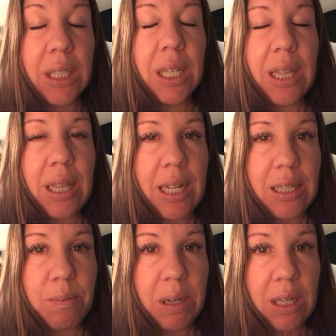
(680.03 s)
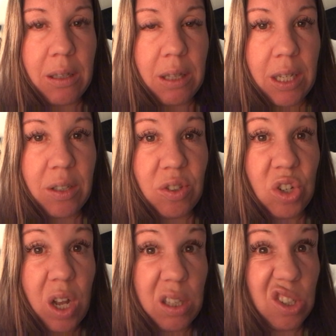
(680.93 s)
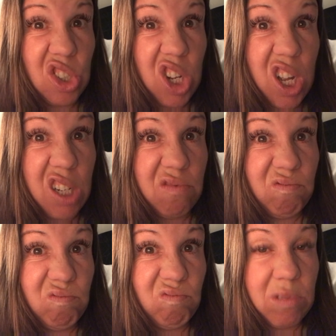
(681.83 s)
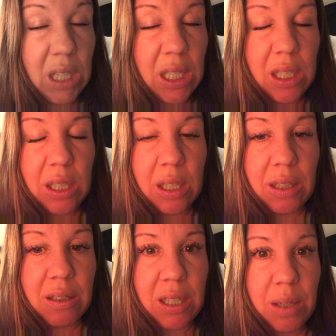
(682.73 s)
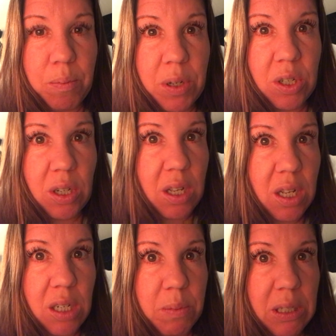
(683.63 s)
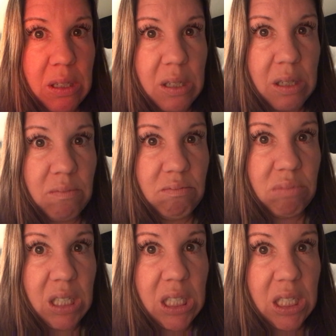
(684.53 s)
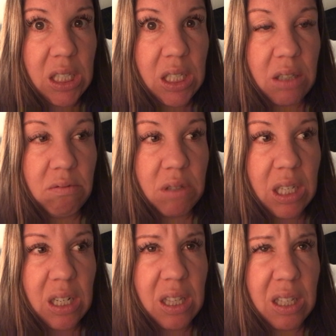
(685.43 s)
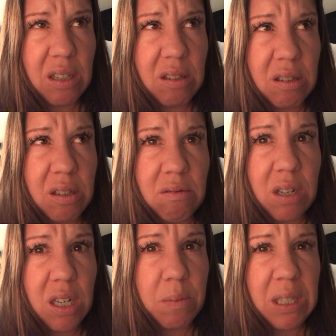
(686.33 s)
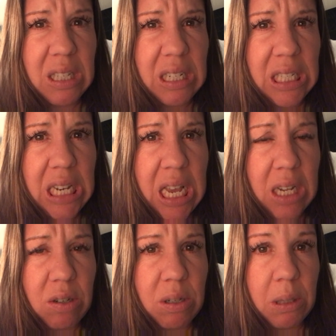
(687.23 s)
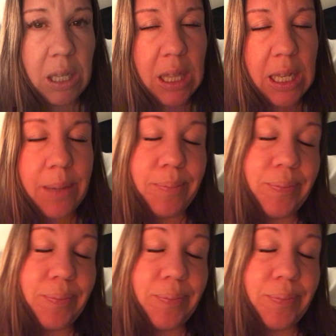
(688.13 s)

And that's my chocolate shot. It's like a bunch of condiments, basically. And I think it's 2 condiments and a snack or something like that.